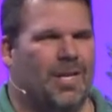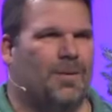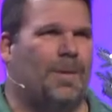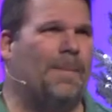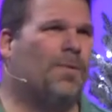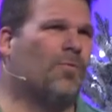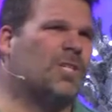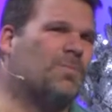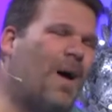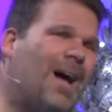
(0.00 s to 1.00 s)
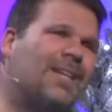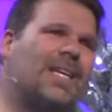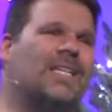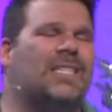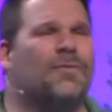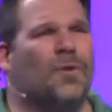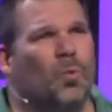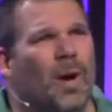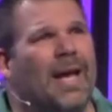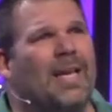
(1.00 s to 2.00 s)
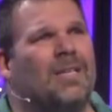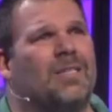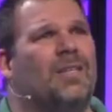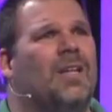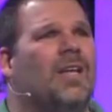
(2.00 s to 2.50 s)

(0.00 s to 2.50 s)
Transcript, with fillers: People responding in different ways and